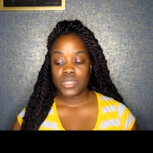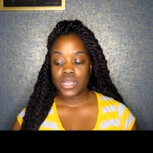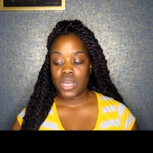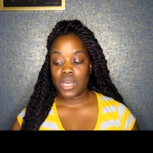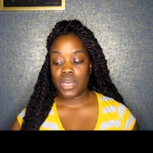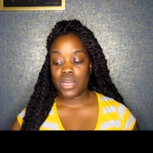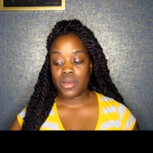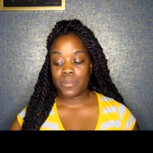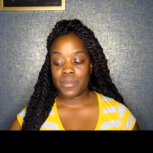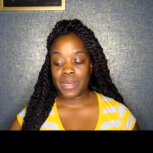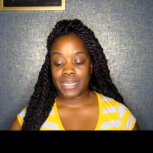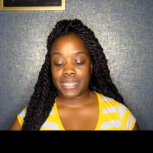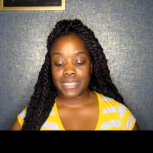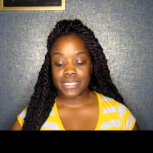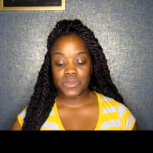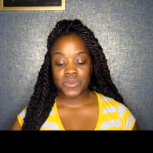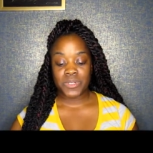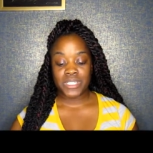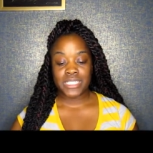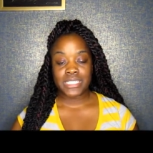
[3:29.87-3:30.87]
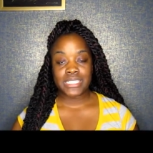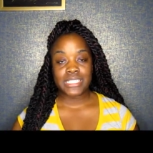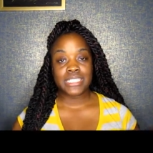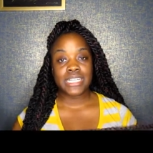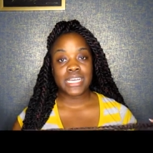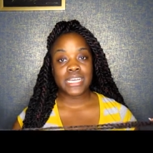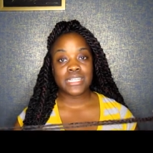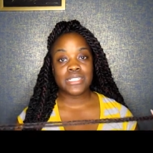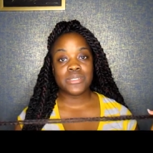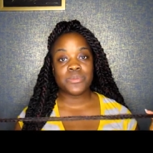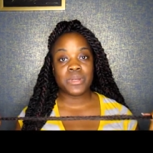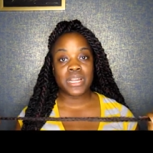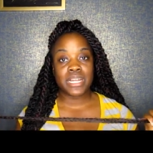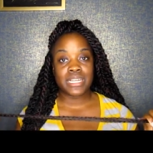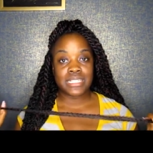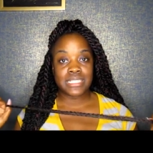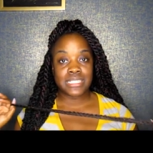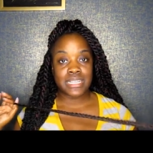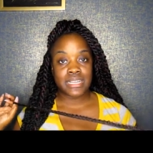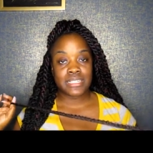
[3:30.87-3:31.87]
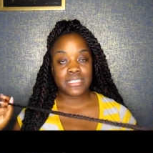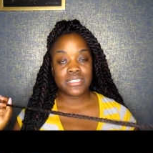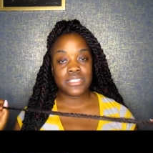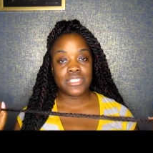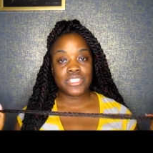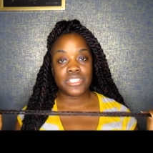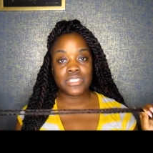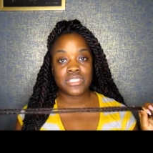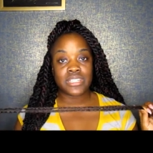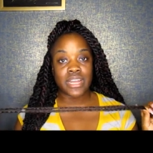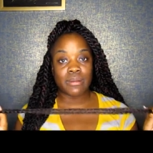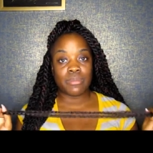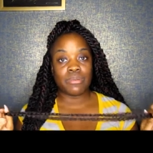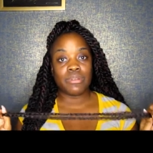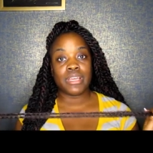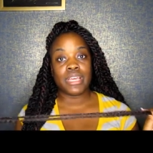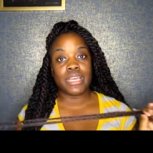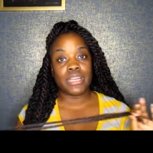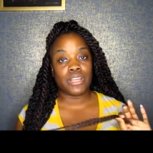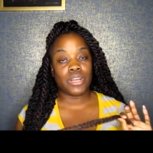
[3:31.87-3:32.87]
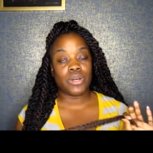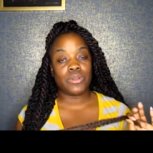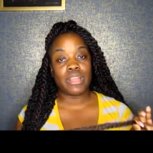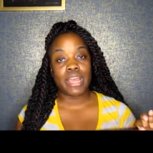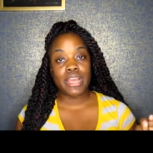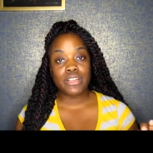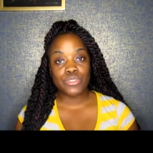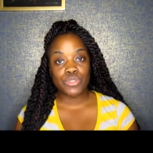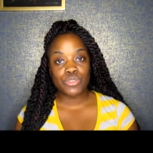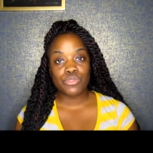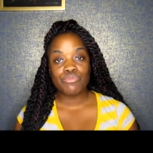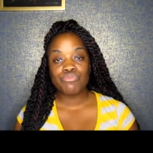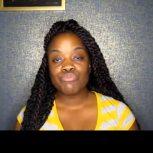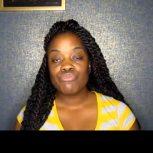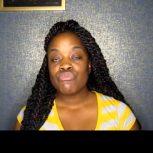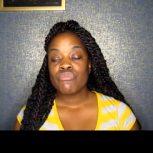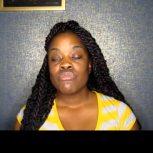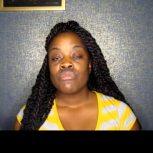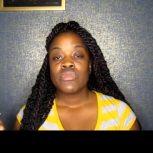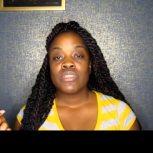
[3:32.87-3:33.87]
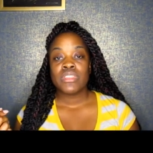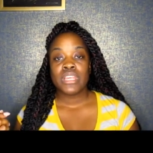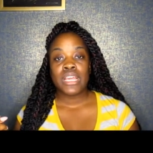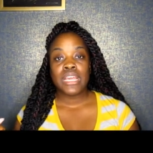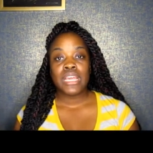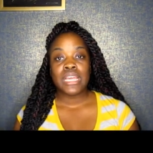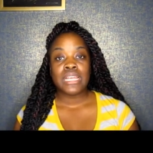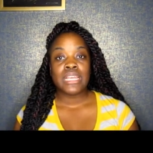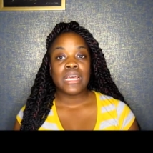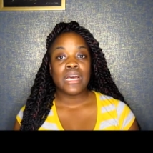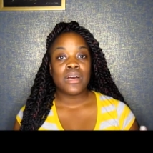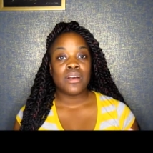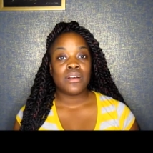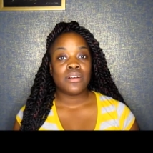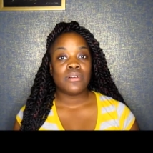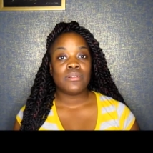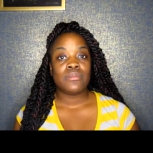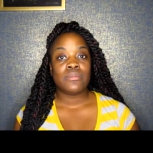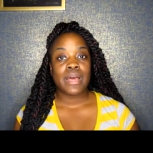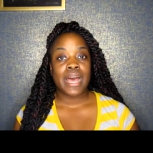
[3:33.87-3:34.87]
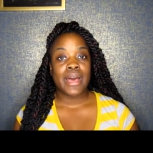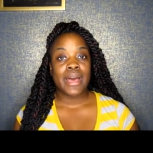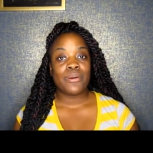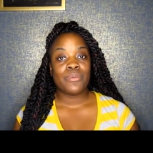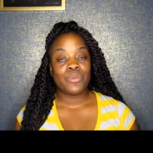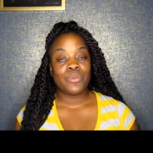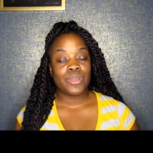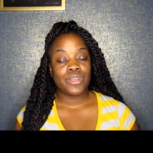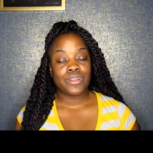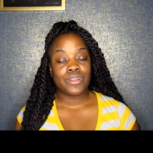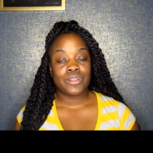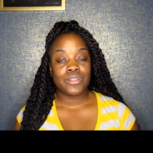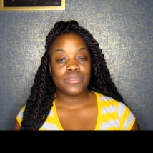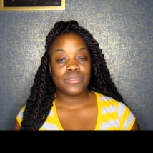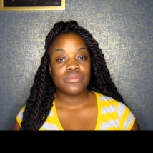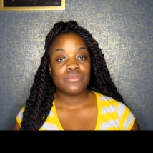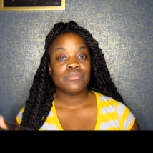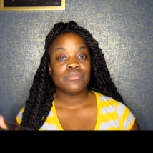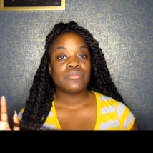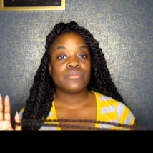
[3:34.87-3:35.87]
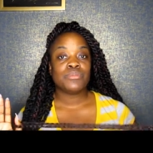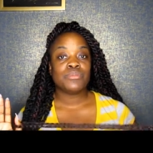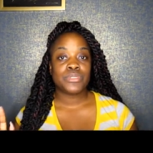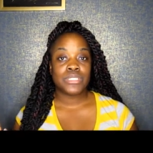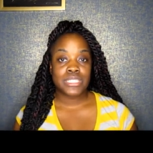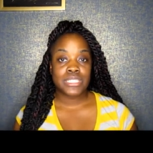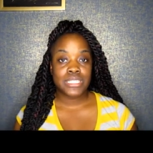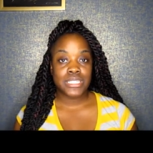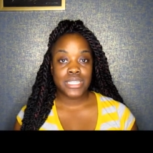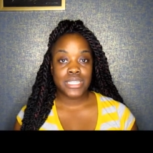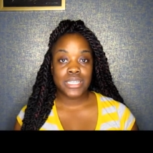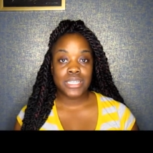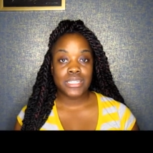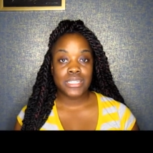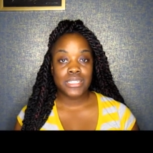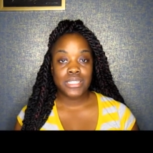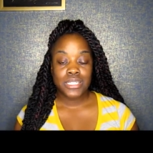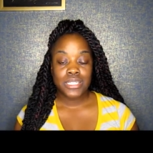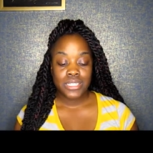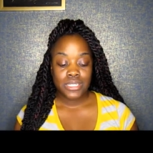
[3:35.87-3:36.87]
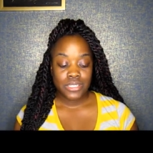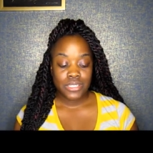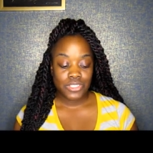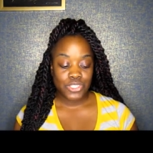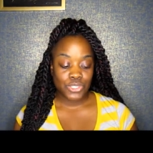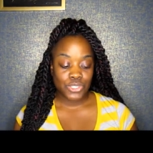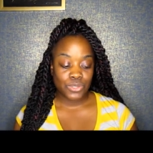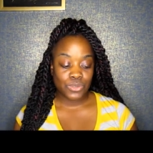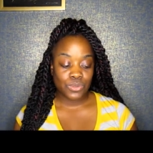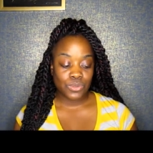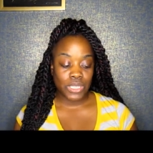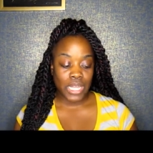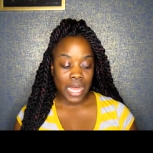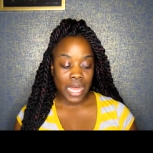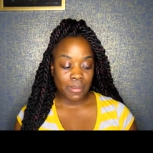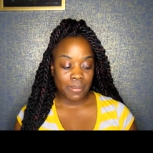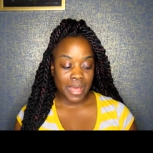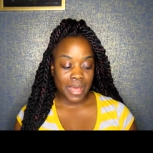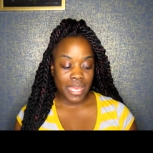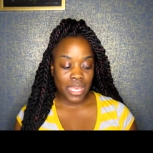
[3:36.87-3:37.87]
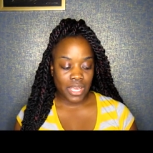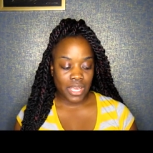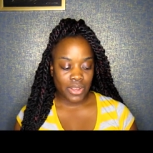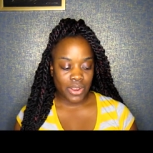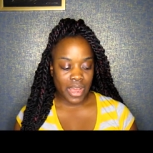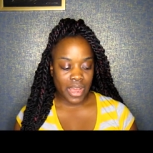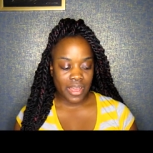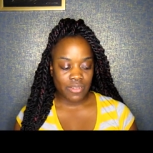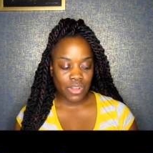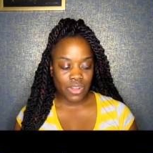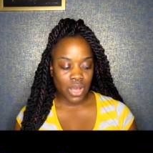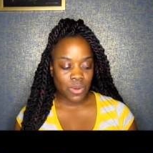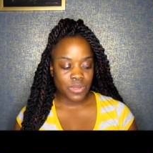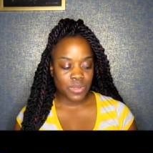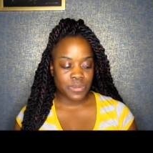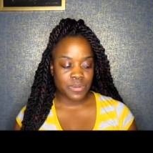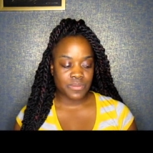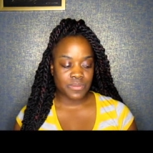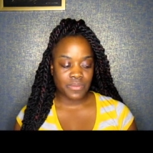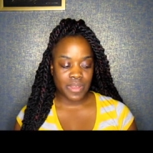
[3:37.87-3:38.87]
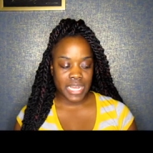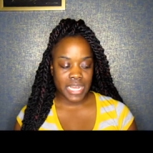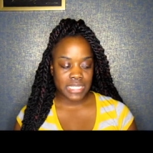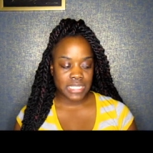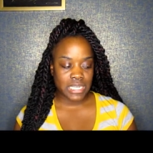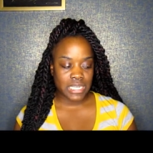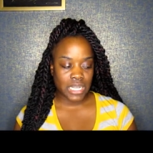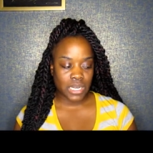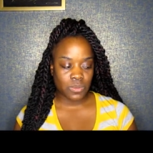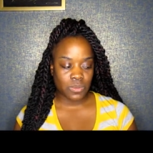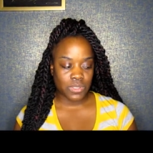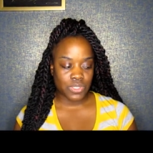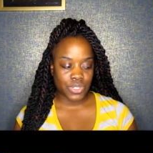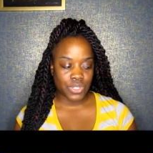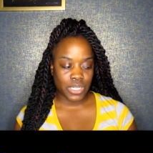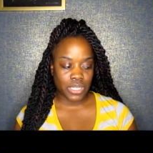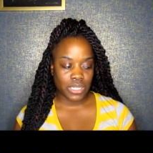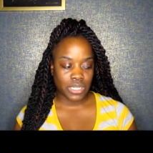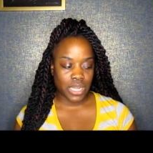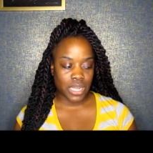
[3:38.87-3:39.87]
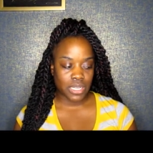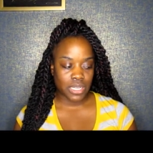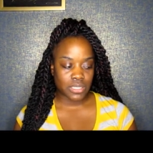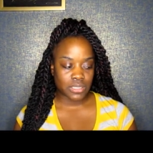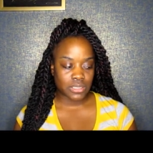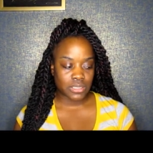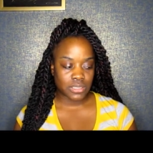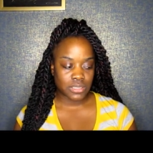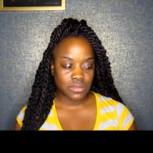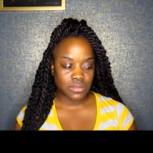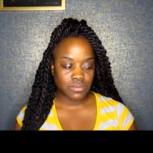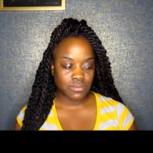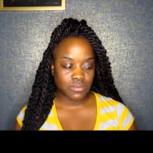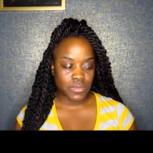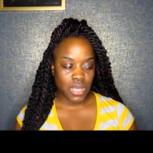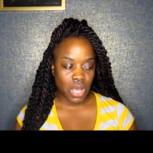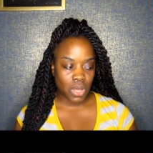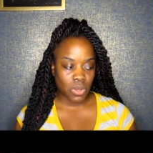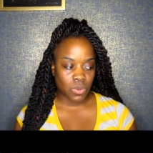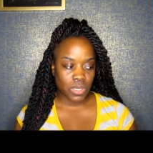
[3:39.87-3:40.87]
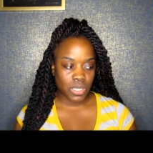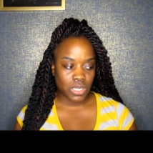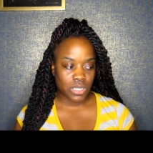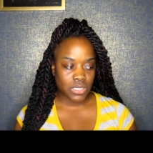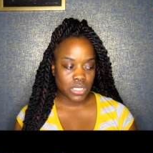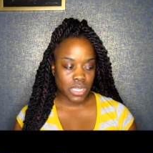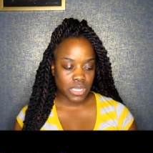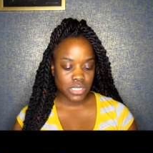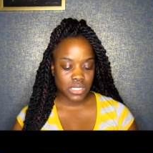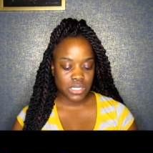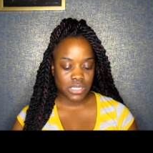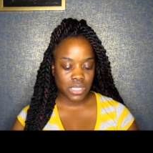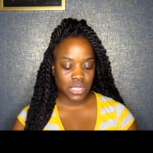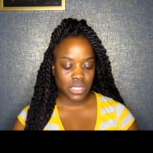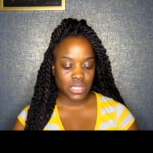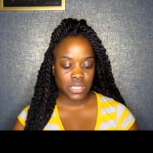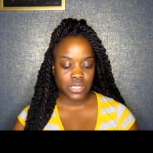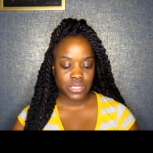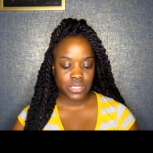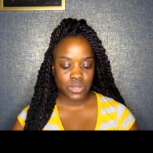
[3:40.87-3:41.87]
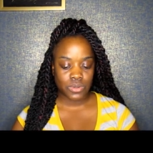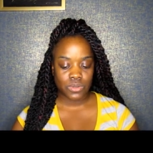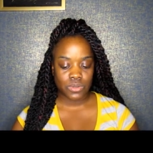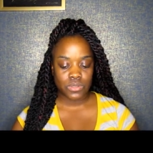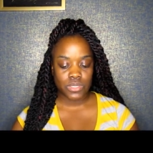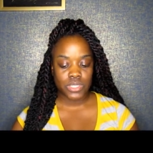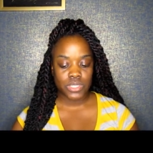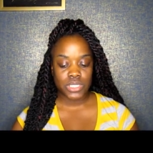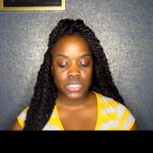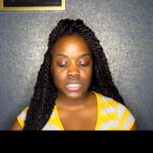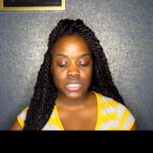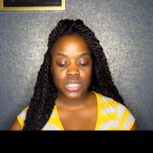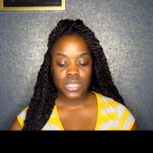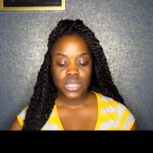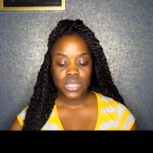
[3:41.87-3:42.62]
I guess one of these days when I decide to just stop playing and go natural, then I will proceed to lock my hair. I have always been fascinated with dreadlocks. Always. I just think they're so gorgeous.